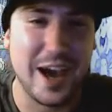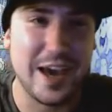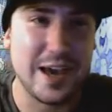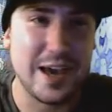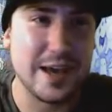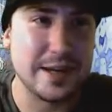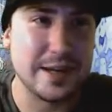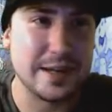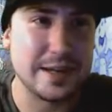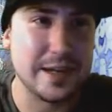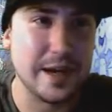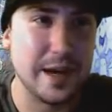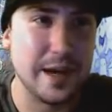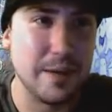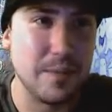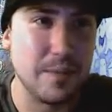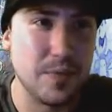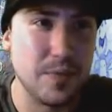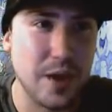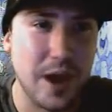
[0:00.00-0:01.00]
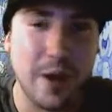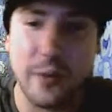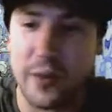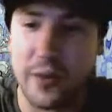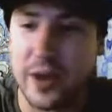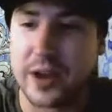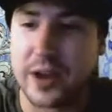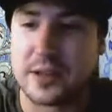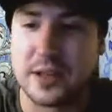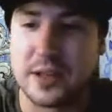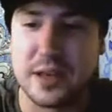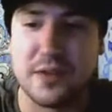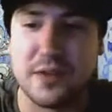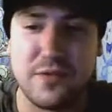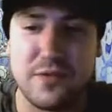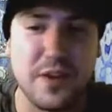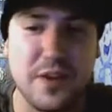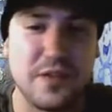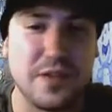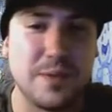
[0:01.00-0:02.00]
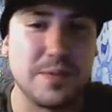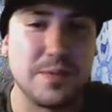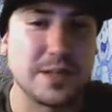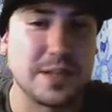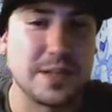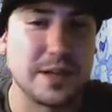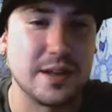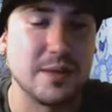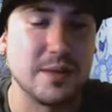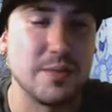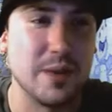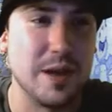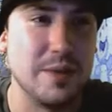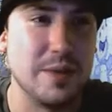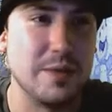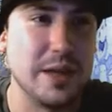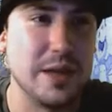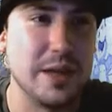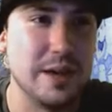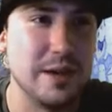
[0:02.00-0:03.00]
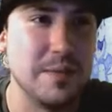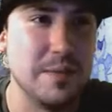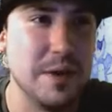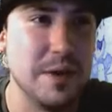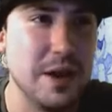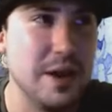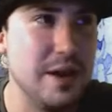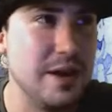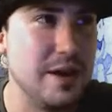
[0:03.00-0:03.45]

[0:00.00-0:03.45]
And I would like to give 50% of the blame to him,